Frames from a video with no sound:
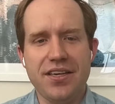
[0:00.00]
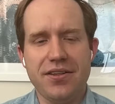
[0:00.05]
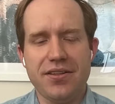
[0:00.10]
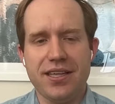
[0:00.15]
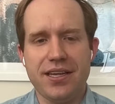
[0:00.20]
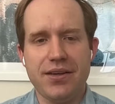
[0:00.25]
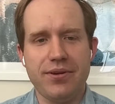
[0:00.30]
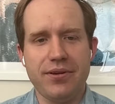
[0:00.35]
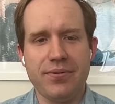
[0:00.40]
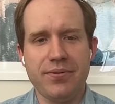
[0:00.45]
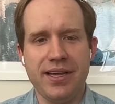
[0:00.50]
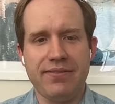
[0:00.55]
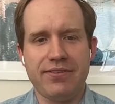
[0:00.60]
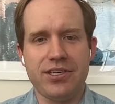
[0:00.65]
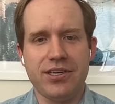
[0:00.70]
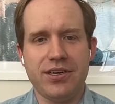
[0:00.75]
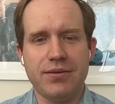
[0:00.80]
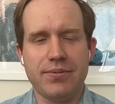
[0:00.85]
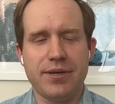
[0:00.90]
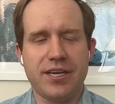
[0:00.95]
the other thing we
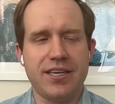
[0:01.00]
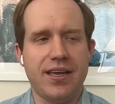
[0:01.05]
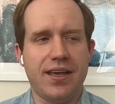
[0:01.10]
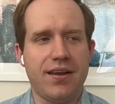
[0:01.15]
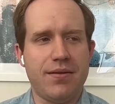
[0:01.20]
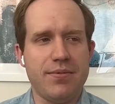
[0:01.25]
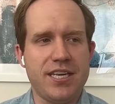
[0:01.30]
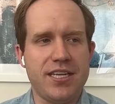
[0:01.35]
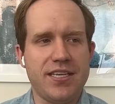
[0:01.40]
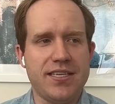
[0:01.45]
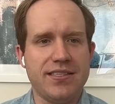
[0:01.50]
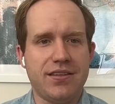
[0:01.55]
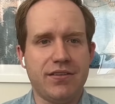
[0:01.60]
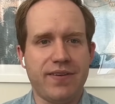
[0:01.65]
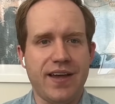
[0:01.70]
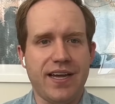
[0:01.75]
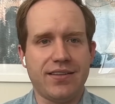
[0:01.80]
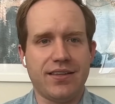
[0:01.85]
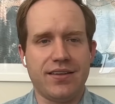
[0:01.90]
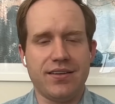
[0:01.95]
haven't talked about yet, I mean, is the
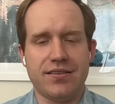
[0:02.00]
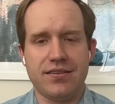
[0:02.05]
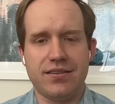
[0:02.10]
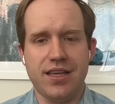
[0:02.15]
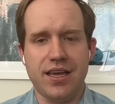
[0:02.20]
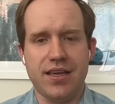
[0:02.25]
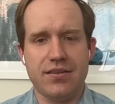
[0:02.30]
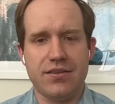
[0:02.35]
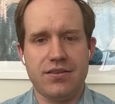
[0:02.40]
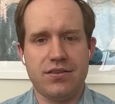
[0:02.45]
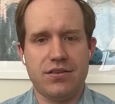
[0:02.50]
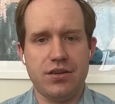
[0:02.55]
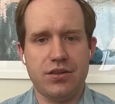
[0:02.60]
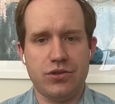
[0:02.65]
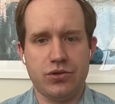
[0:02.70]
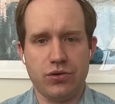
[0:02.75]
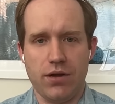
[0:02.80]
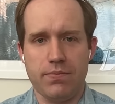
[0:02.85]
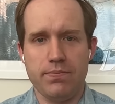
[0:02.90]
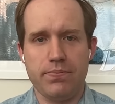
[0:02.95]
fact that
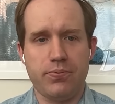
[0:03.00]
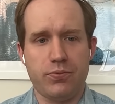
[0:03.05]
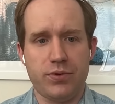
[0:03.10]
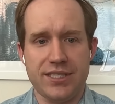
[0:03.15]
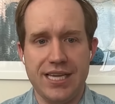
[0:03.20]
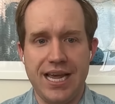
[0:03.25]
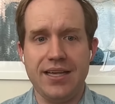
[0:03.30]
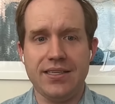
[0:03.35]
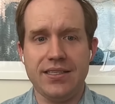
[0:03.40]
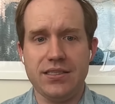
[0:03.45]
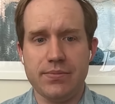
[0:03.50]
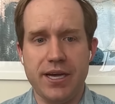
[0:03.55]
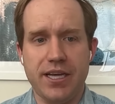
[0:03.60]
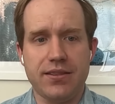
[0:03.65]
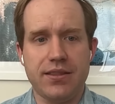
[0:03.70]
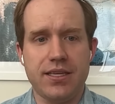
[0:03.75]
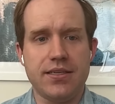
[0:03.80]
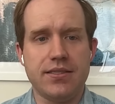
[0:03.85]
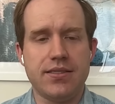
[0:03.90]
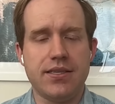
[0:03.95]
Trump was asked
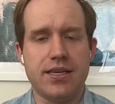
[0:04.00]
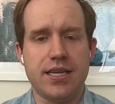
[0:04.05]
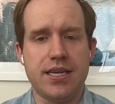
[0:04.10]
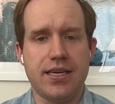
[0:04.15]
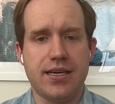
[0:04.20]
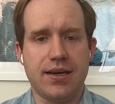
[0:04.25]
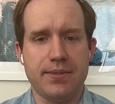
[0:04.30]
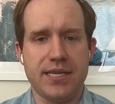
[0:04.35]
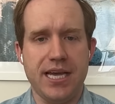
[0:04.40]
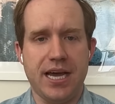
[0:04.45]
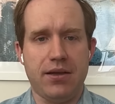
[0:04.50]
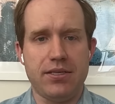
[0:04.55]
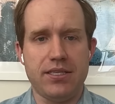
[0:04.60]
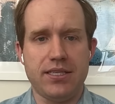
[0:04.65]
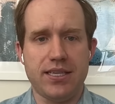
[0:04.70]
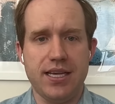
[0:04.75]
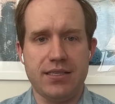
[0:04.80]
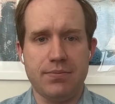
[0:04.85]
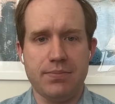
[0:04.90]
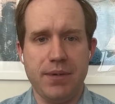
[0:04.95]
about this and he comes out
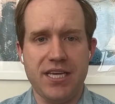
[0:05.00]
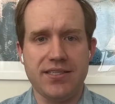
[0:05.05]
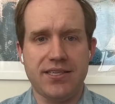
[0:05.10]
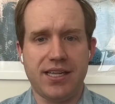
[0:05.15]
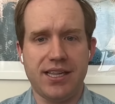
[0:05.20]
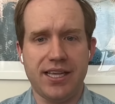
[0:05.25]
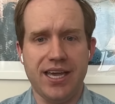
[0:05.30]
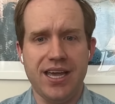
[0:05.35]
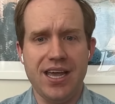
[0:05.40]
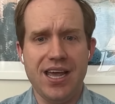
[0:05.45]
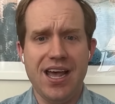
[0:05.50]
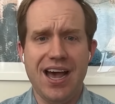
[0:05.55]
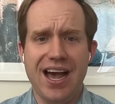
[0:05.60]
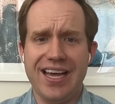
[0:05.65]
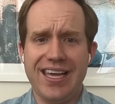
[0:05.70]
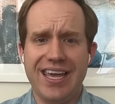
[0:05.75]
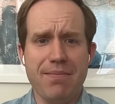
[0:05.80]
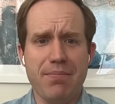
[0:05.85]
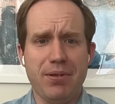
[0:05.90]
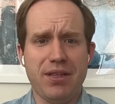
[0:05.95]
and says, basically,
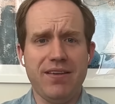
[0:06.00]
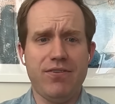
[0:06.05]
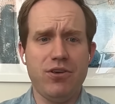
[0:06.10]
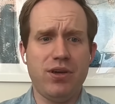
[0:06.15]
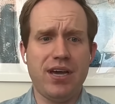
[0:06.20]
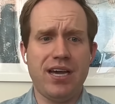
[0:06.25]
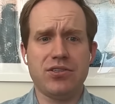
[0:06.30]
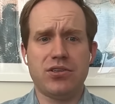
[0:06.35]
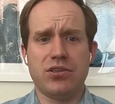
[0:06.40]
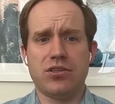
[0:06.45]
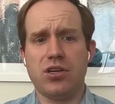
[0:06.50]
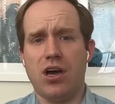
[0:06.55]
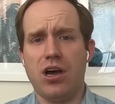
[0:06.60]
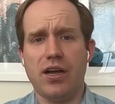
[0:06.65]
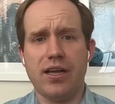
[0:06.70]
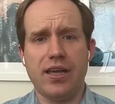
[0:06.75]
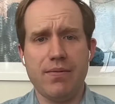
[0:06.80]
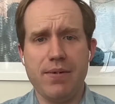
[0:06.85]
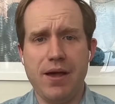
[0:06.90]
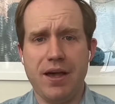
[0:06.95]
I can't believe you guys are
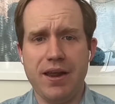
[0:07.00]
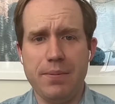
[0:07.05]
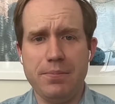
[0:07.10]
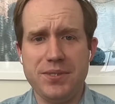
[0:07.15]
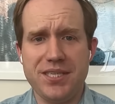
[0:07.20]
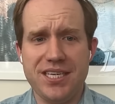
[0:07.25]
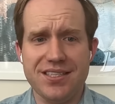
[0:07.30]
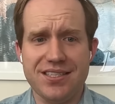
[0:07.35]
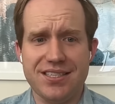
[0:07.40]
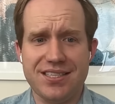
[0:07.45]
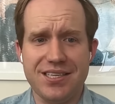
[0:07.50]
talking about Epstein